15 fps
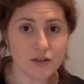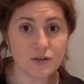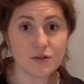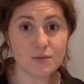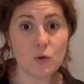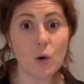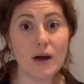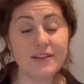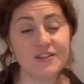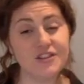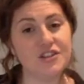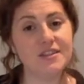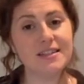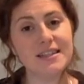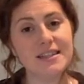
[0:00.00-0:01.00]
you some
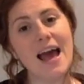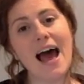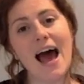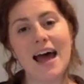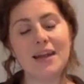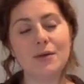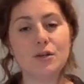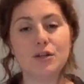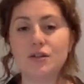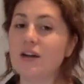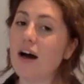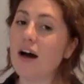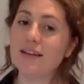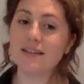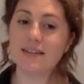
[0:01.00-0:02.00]
questions and I want you to
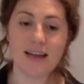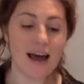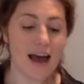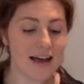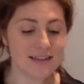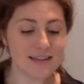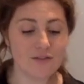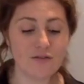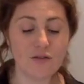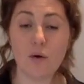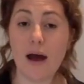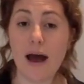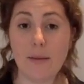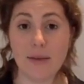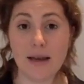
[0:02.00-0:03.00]
answer as if you're
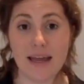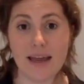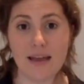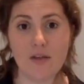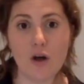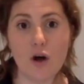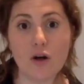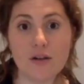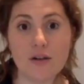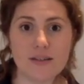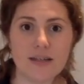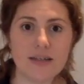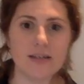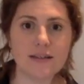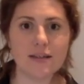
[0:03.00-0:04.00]
Amelie in the hot
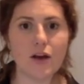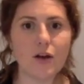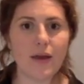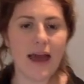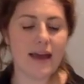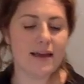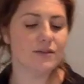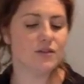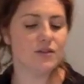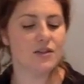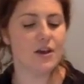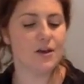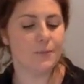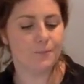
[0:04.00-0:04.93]
seat. Okay, so